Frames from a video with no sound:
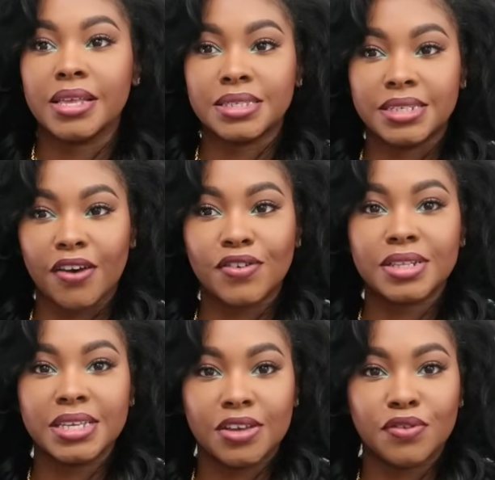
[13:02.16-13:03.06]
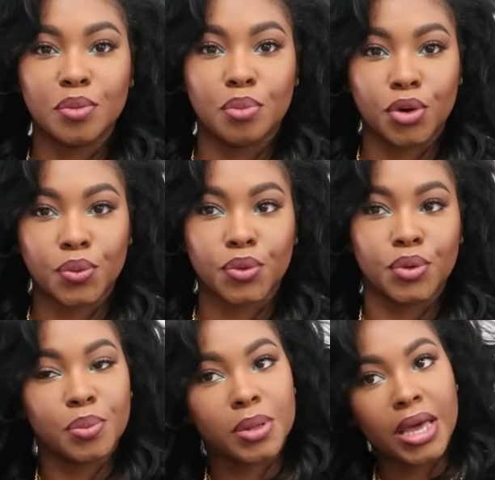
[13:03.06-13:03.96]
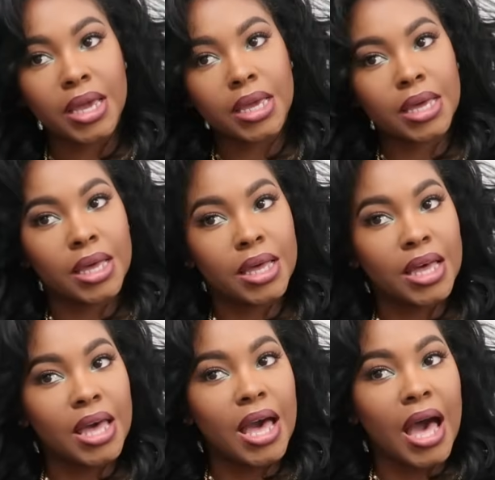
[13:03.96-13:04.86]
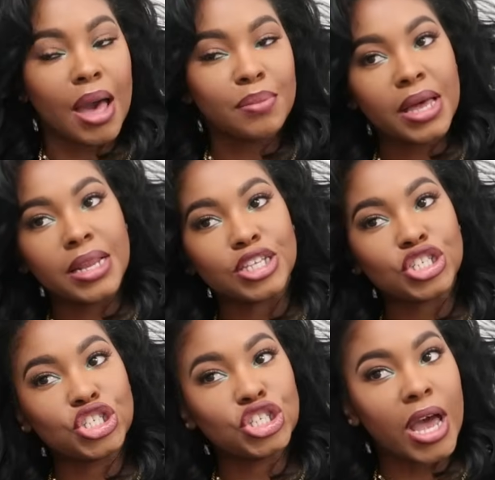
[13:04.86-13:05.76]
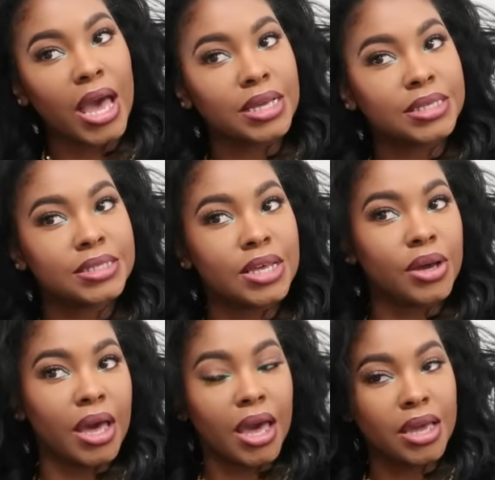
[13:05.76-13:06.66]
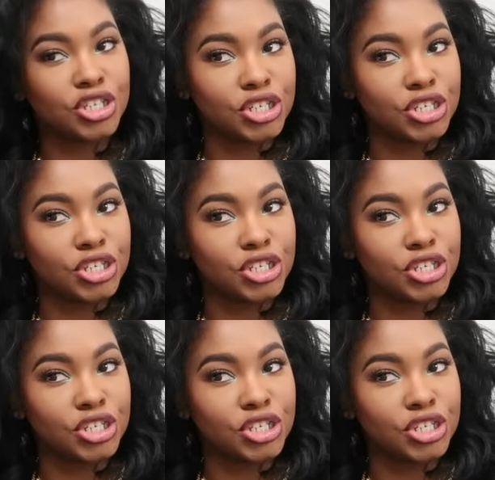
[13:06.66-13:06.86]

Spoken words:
it's definitely giving boardroom. Like, I'm cutting checks, okay?